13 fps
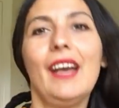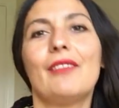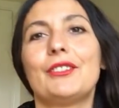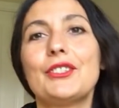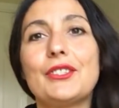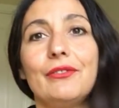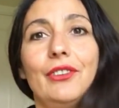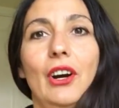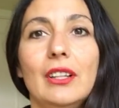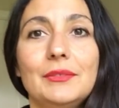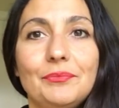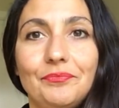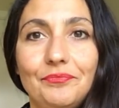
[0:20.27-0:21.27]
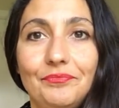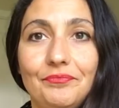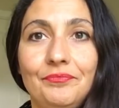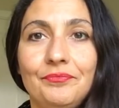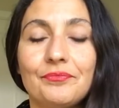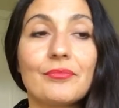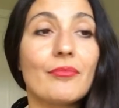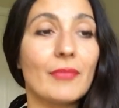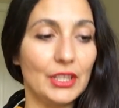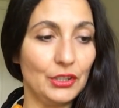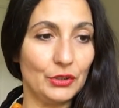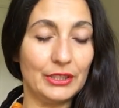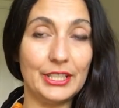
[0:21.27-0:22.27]
First of all,
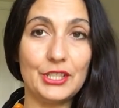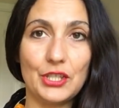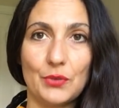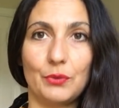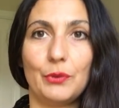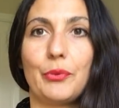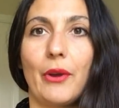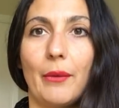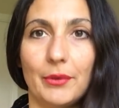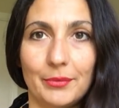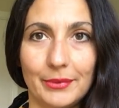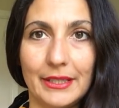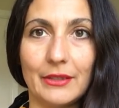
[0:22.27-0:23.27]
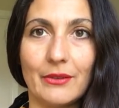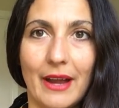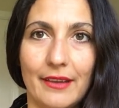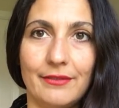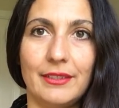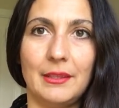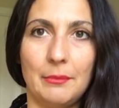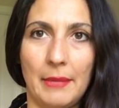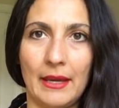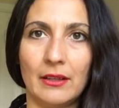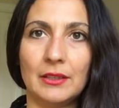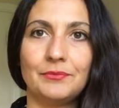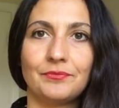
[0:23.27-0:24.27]
your leeches will probably arrive in the
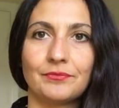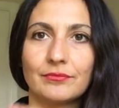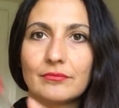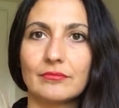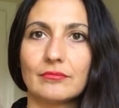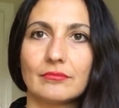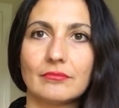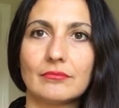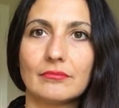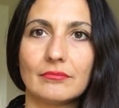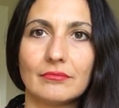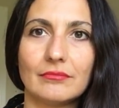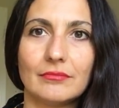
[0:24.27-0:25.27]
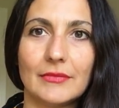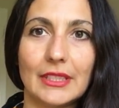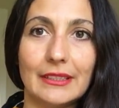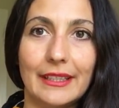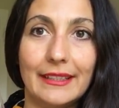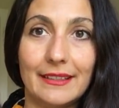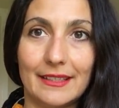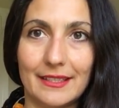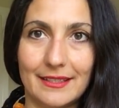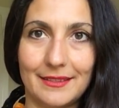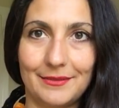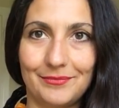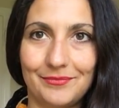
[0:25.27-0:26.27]
mail like
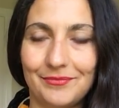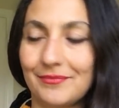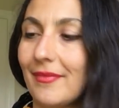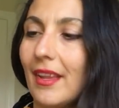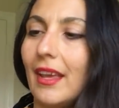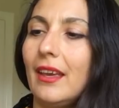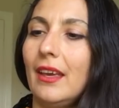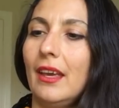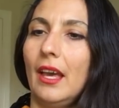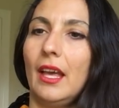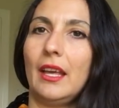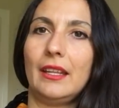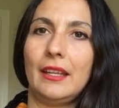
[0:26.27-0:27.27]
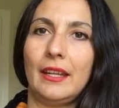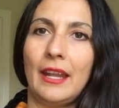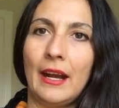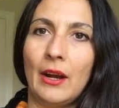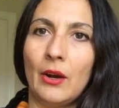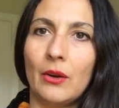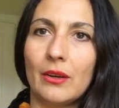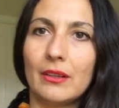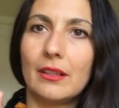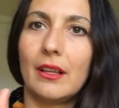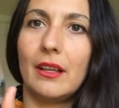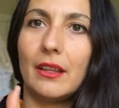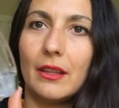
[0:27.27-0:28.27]
this. Now,
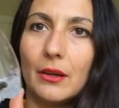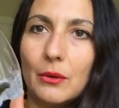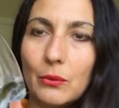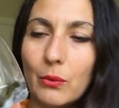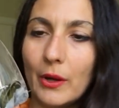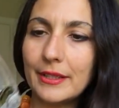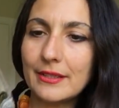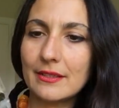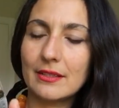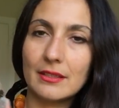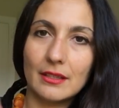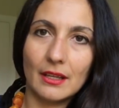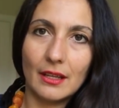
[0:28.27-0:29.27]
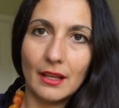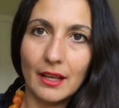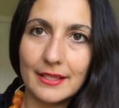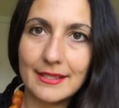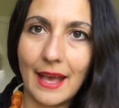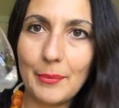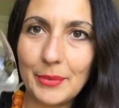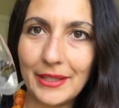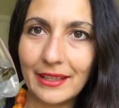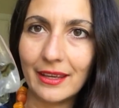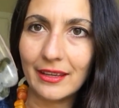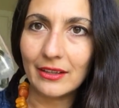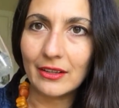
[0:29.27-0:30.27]
what is
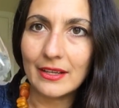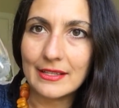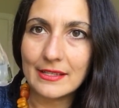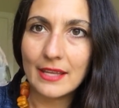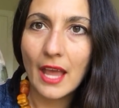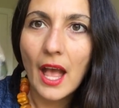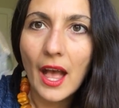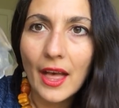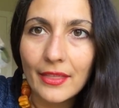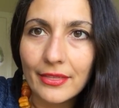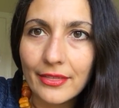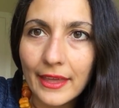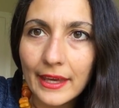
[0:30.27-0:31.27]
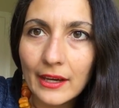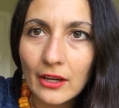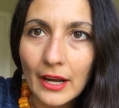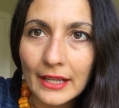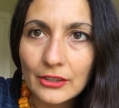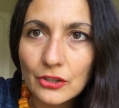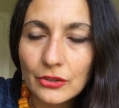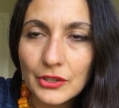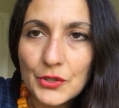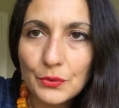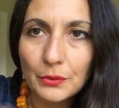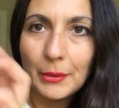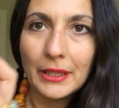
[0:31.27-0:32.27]
happening here is they are actually
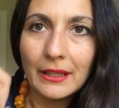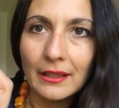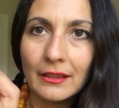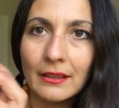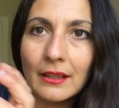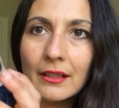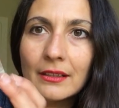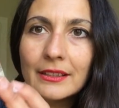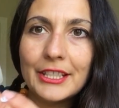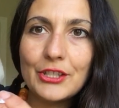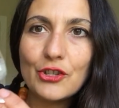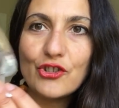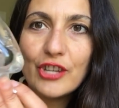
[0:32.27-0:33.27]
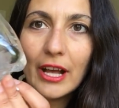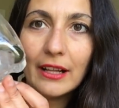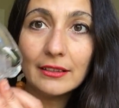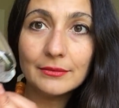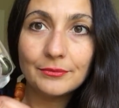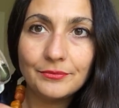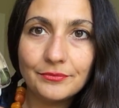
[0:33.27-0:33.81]
swimming in a leech gel.